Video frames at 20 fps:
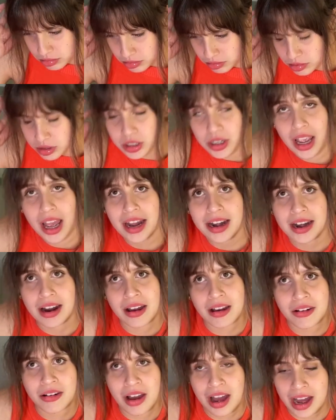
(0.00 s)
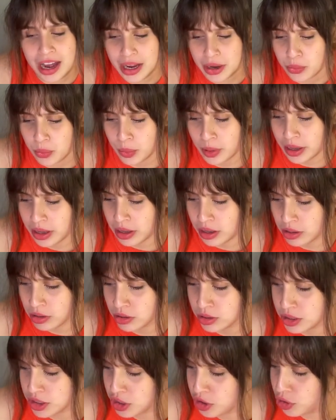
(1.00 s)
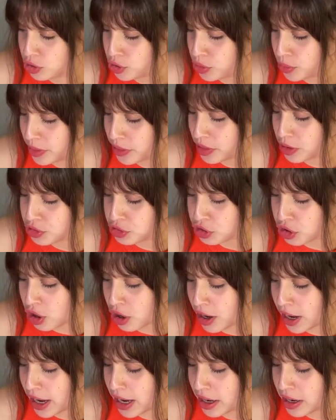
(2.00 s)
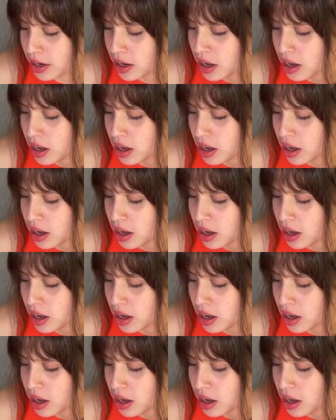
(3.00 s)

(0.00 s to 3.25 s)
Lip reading: So yeah, now I will continue doing the drawing.